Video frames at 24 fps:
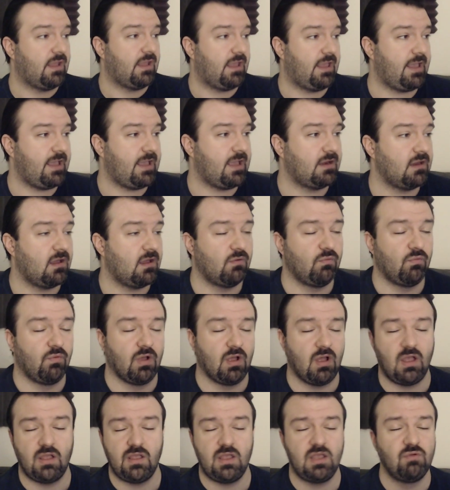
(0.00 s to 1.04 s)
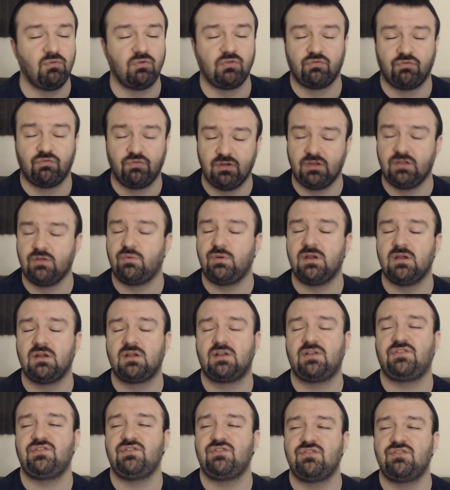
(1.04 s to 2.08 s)
and it was really weird
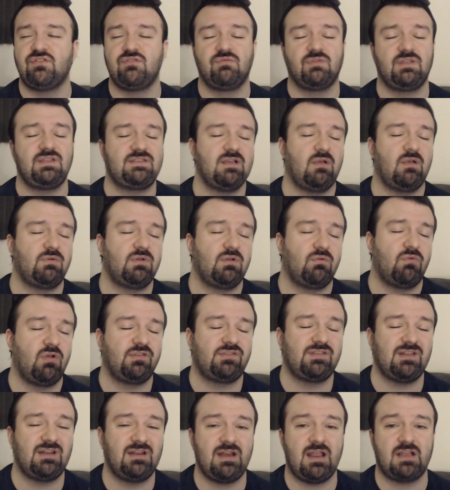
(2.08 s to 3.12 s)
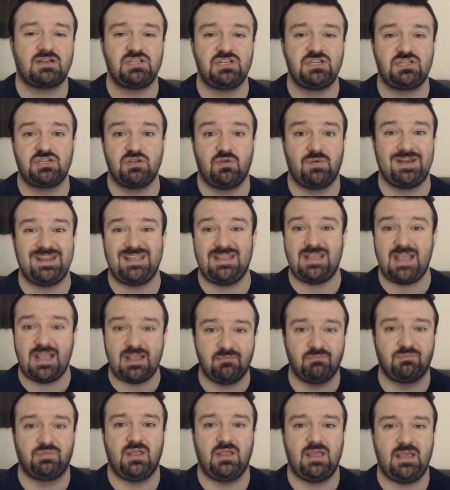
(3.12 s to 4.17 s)
because you couldn't really tell what it was. They didn't actually show any
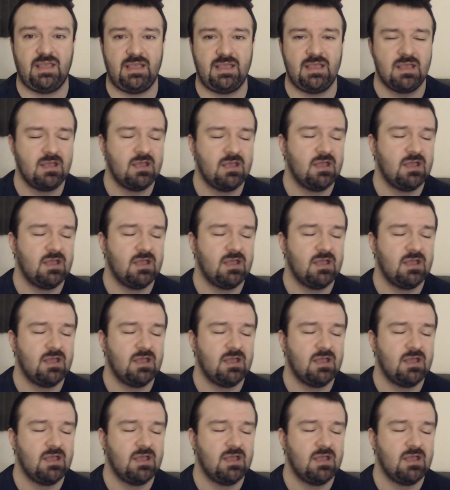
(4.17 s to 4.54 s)
gameplay,